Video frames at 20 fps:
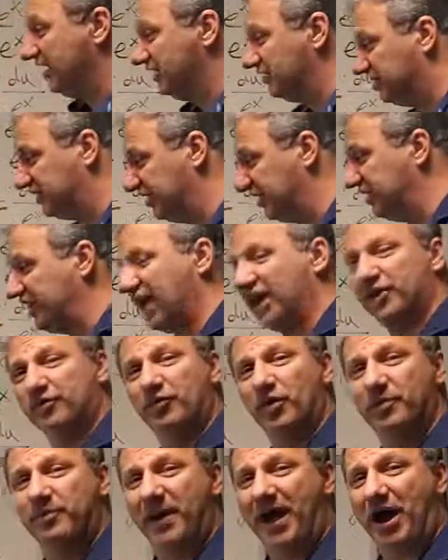You see a
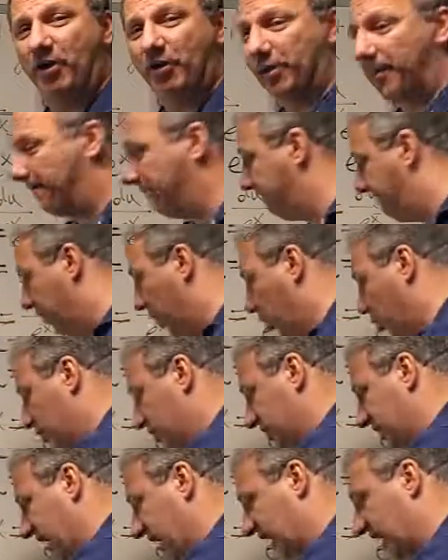-1 power,
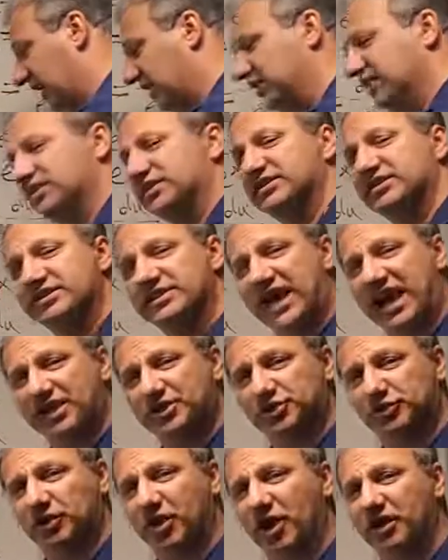booyah.
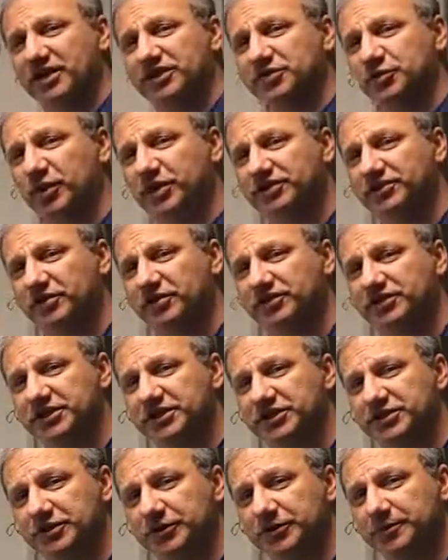Natural log is what it turns
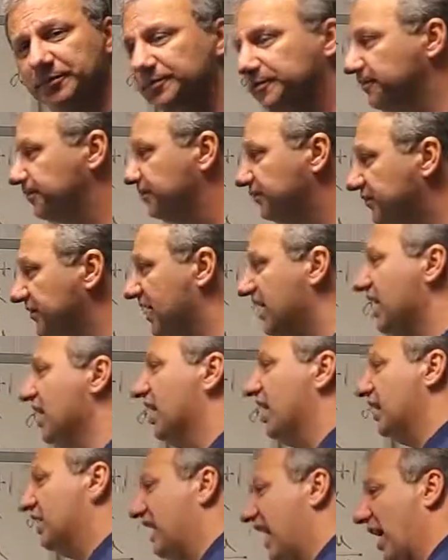into.
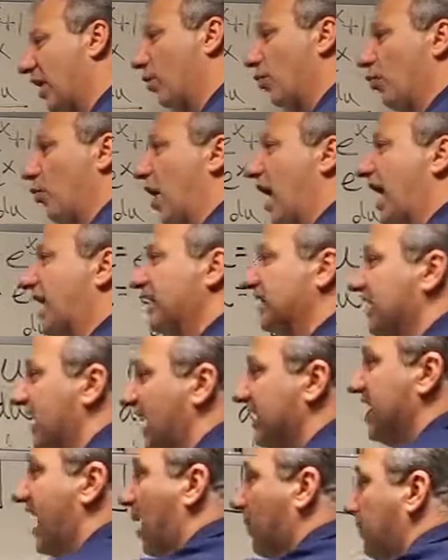Now, why did I
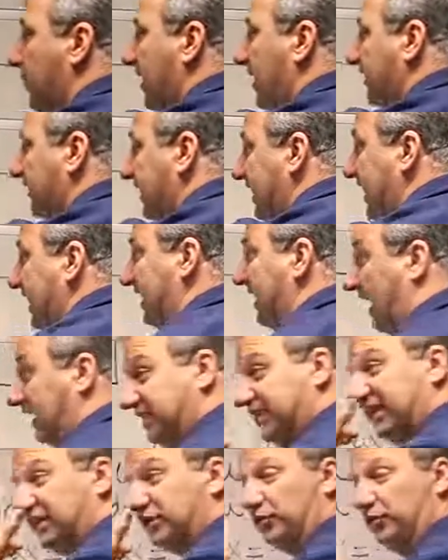not pick the E? I
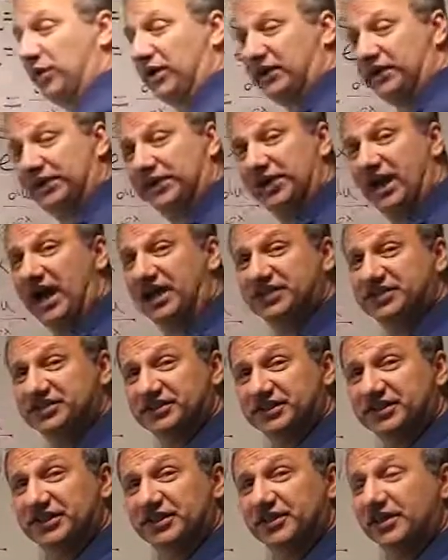did quickly,
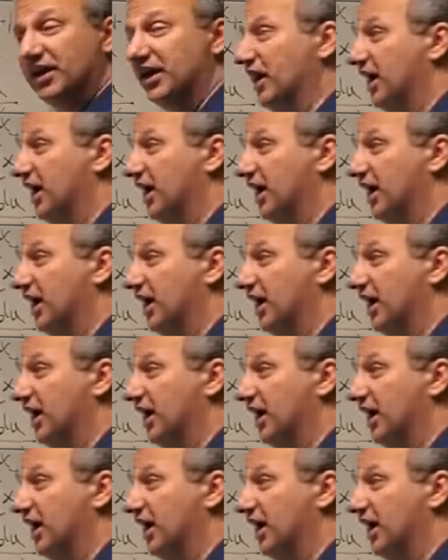actually.